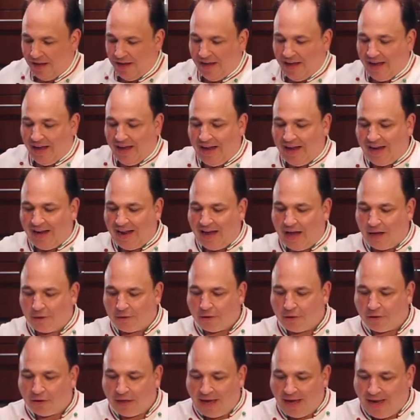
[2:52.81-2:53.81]
Hen
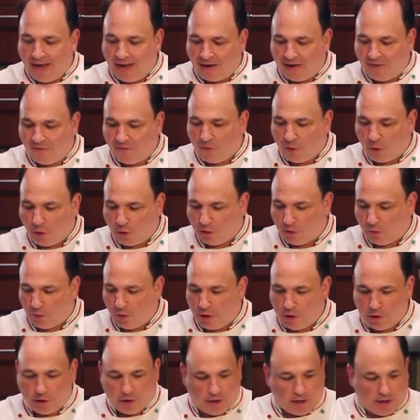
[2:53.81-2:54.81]
House's anniversary
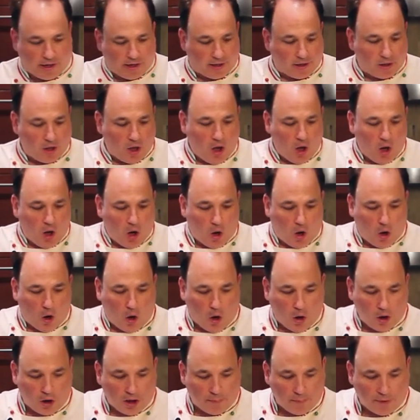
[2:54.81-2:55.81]
chicken.
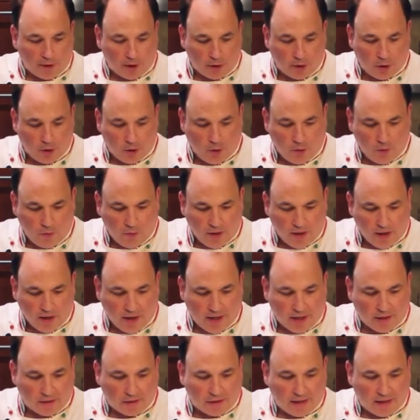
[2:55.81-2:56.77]
All I'm gonna do is